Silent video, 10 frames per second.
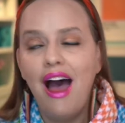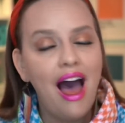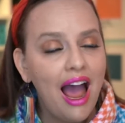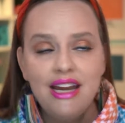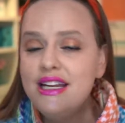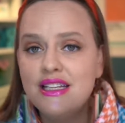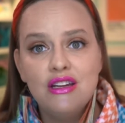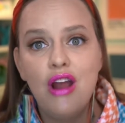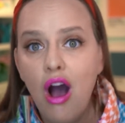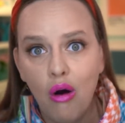I need to
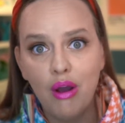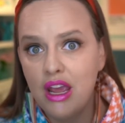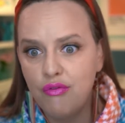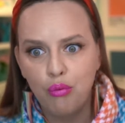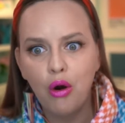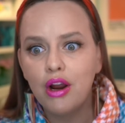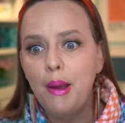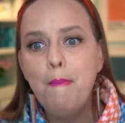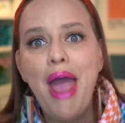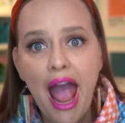know if we're
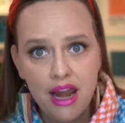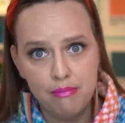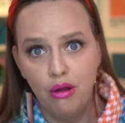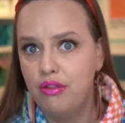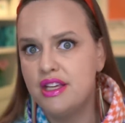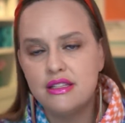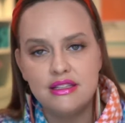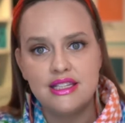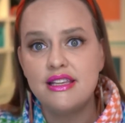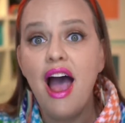compatible, the
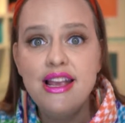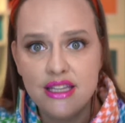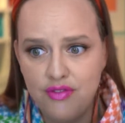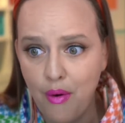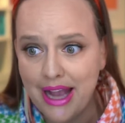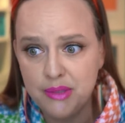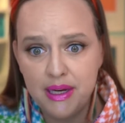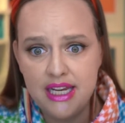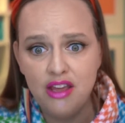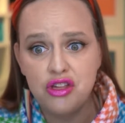size of your
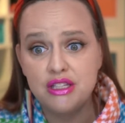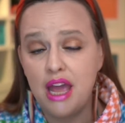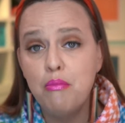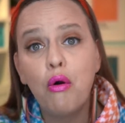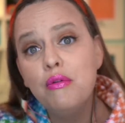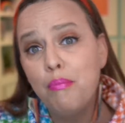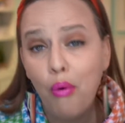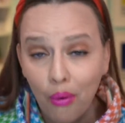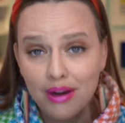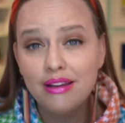expectations, and more
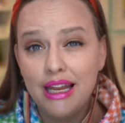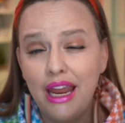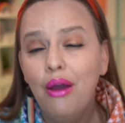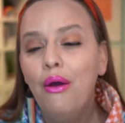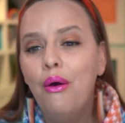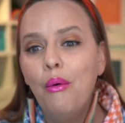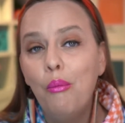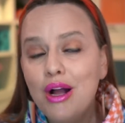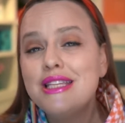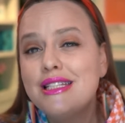importantly,
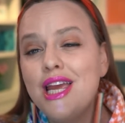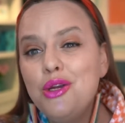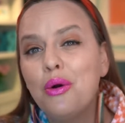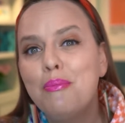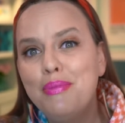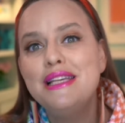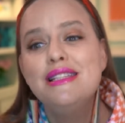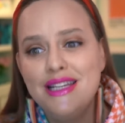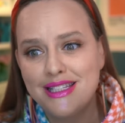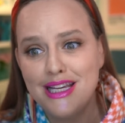what state your
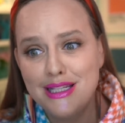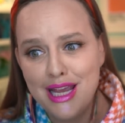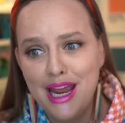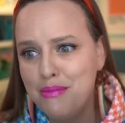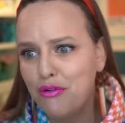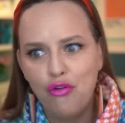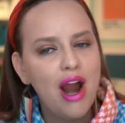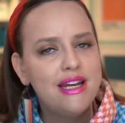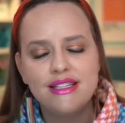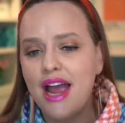business is in before I
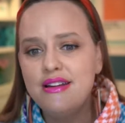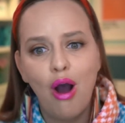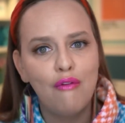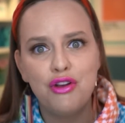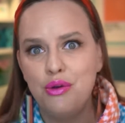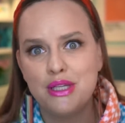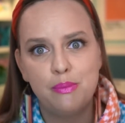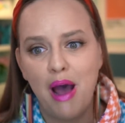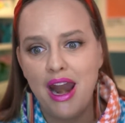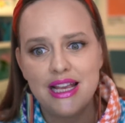decide to offer you a
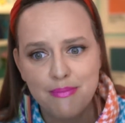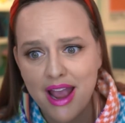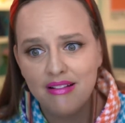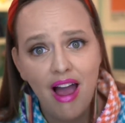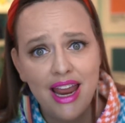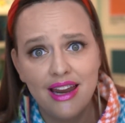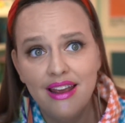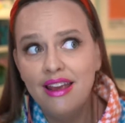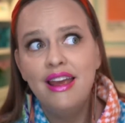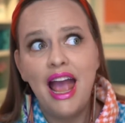spot as my client.
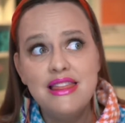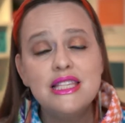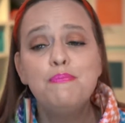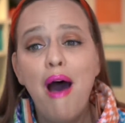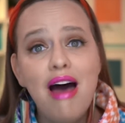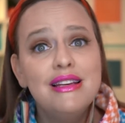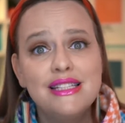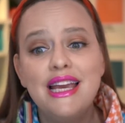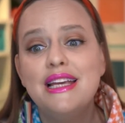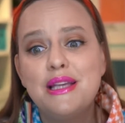And this
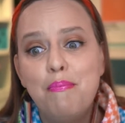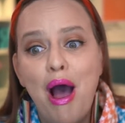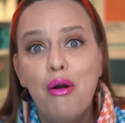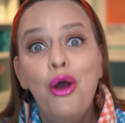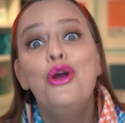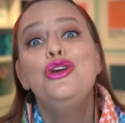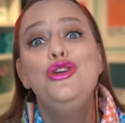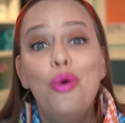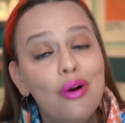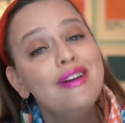policy is about
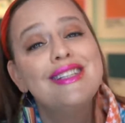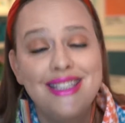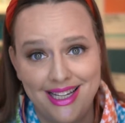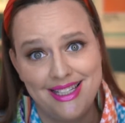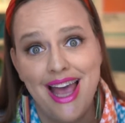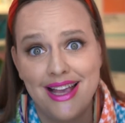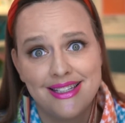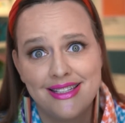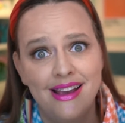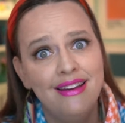your success,